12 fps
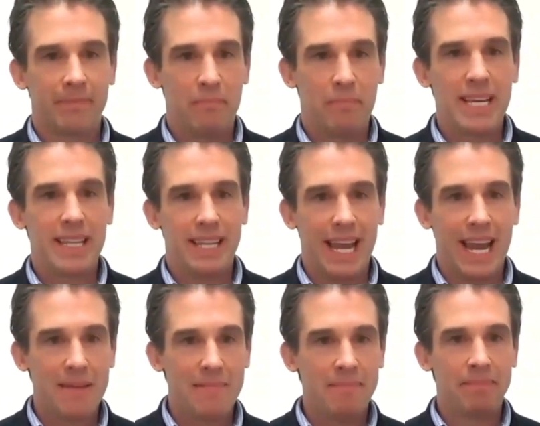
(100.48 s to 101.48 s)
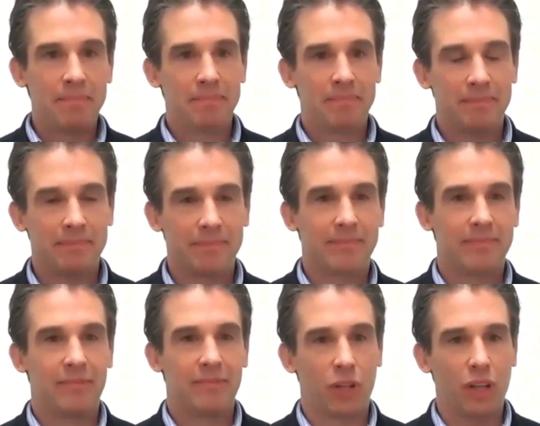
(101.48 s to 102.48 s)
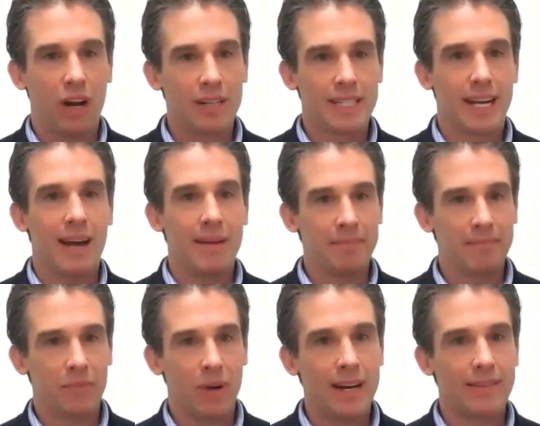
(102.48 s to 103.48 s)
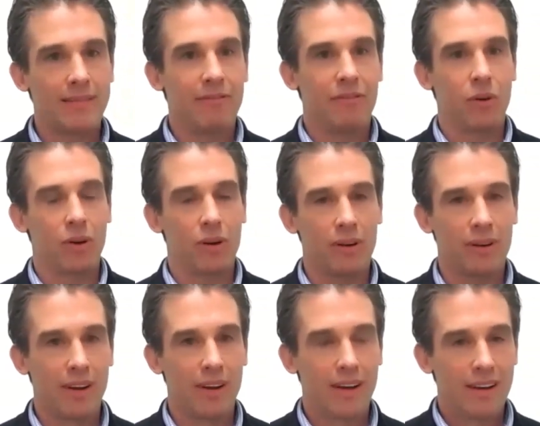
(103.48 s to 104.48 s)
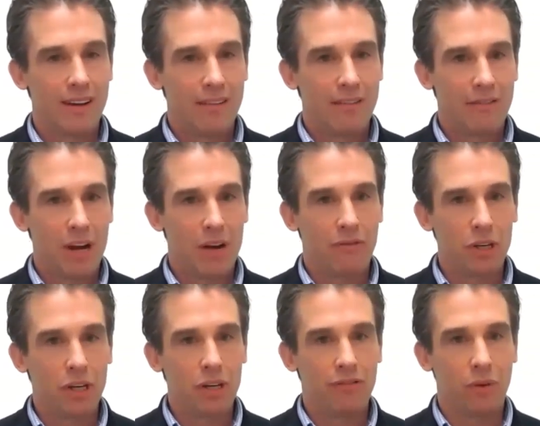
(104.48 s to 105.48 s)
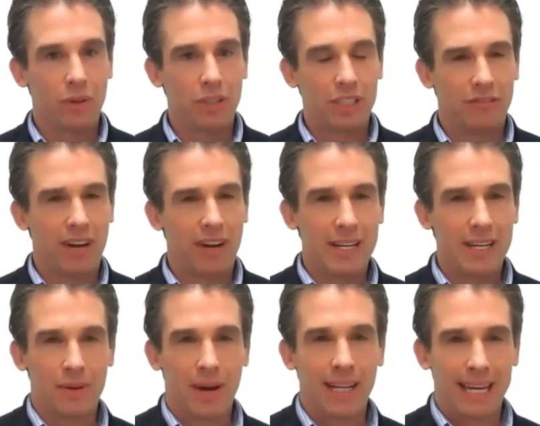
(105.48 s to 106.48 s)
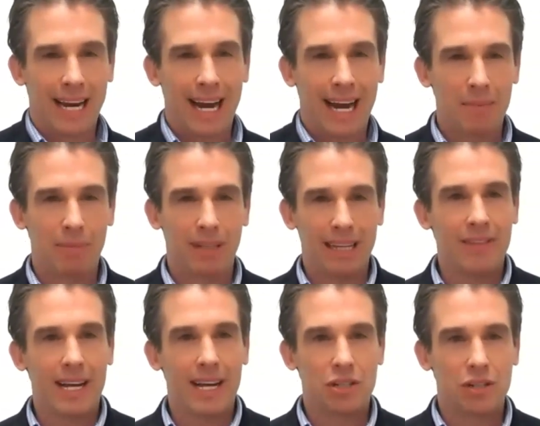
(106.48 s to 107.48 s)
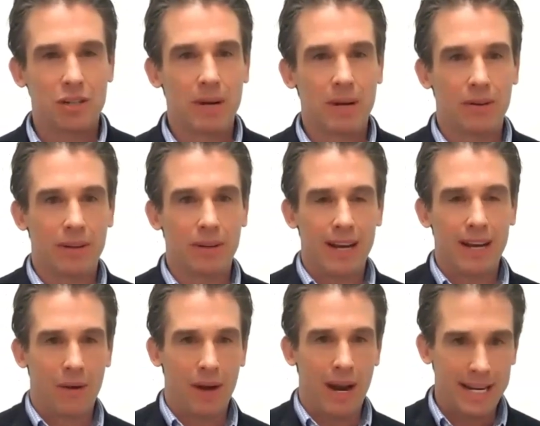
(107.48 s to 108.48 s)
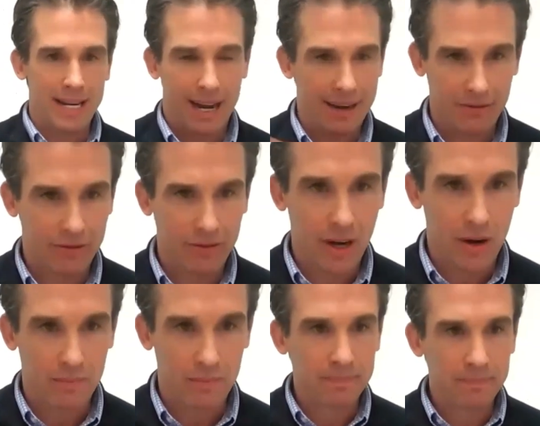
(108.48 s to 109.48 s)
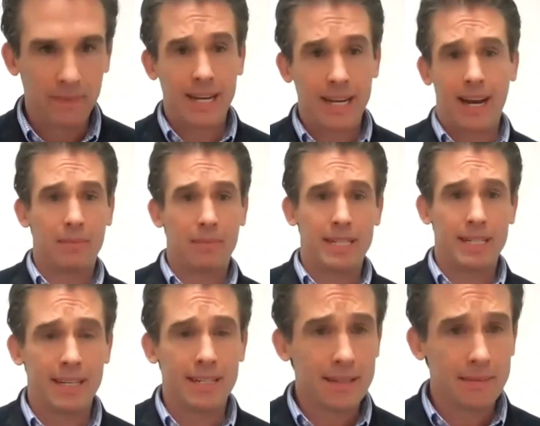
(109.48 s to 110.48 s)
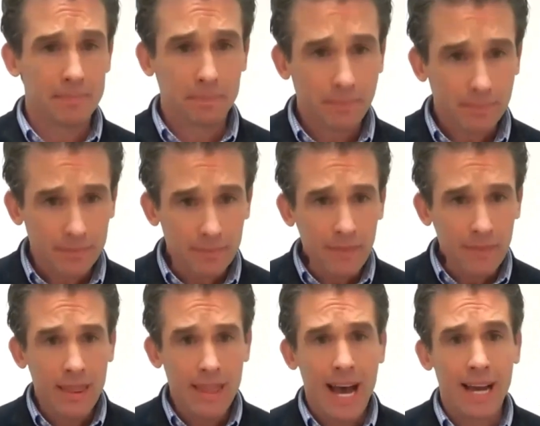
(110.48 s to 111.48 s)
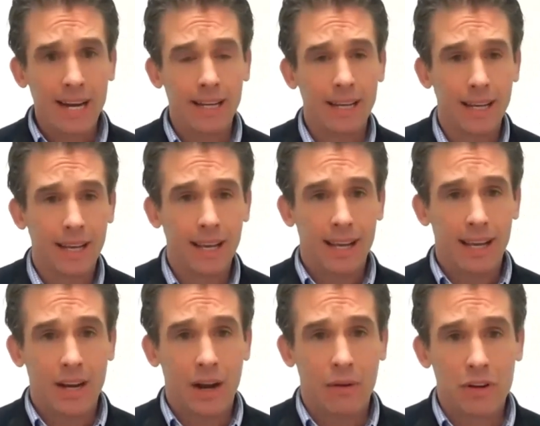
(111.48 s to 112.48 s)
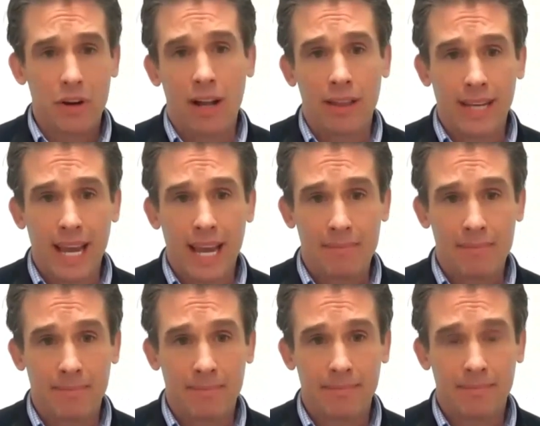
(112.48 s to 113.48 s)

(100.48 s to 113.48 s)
be in the game for a long time, right? For you know, for good fortune to find you, right? Like I kind of believe that's true about you know any kind of you know any kind of business that you know if you're not in the game,